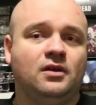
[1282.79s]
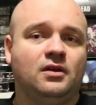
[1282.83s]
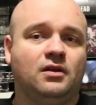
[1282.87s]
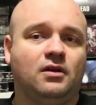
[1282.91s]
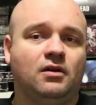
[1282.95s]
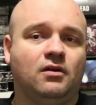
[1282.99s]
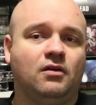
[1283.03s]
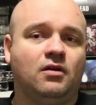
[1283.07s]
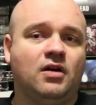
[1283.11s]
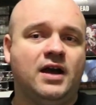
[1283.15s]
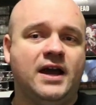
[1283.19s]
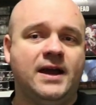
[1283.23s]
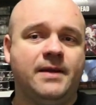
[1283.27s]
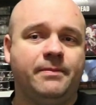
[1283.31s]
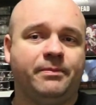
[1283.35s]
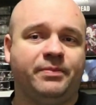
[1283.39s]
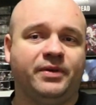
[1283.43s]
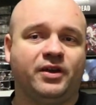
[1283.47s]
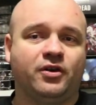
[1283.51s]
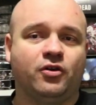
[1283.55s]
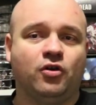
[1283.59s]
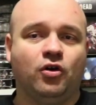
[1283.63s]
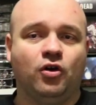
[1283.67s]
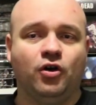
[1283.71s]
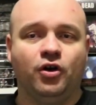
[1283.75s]
Alright?
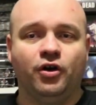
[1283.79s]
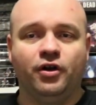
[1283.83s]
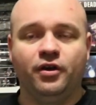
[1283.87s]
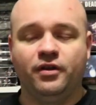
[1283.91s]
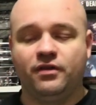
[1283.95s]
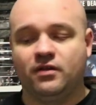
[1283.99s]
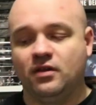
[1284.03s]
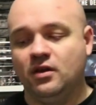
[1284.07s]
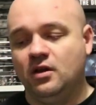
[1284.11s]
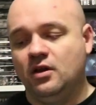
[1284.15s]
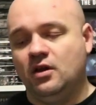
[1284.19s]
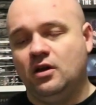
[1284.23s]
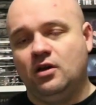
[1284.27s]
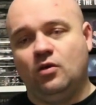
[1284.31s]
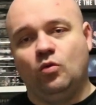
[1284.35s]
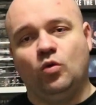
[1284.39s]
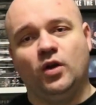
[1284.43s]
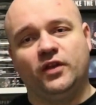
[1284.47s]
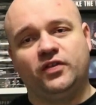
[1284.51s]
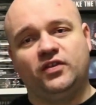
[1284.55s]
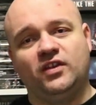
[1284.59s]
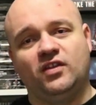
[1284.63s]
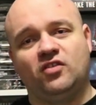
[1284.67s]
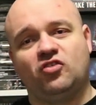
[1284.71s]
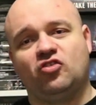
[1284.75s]
Because
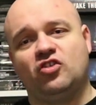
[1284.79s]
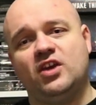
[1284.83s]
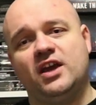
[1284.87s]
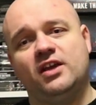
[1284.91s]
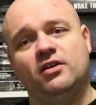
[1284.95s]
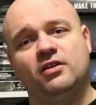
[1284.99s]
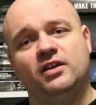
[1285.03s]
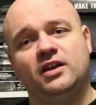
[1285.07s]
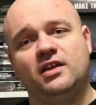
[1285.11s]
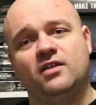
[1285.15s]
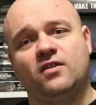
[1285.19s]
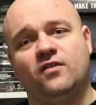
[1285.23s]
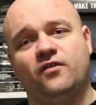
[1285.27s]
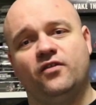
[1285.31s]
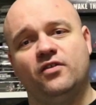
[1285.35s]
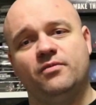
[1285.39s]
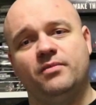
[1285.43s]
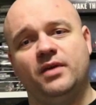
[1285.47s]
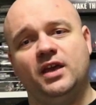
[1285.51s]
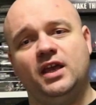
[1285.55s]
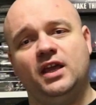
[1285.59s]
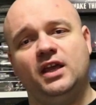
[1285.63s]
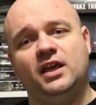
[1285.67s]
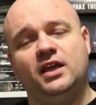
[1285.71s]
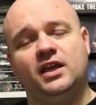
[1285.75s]
what this channel is for
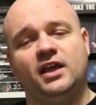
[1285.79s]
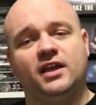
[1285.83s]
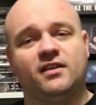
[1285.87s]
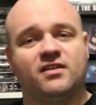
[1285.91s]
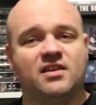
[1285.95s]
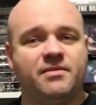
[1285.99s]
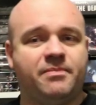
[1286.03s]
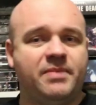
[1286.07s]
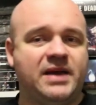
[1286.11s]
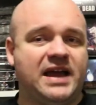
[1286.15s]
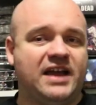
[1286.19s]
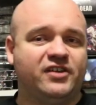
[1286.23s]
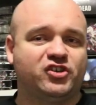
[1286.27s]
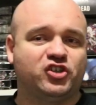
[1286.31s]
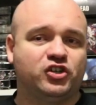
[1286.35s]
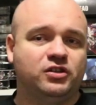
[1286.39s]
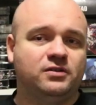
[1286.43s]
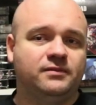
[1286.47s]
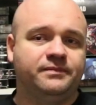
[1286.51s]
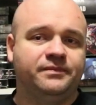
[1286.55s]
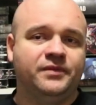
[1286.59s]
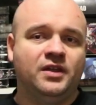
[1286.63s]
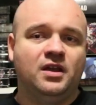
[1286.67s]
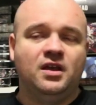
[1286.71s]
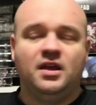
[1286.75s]
me, it's a
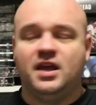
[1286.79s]
passion.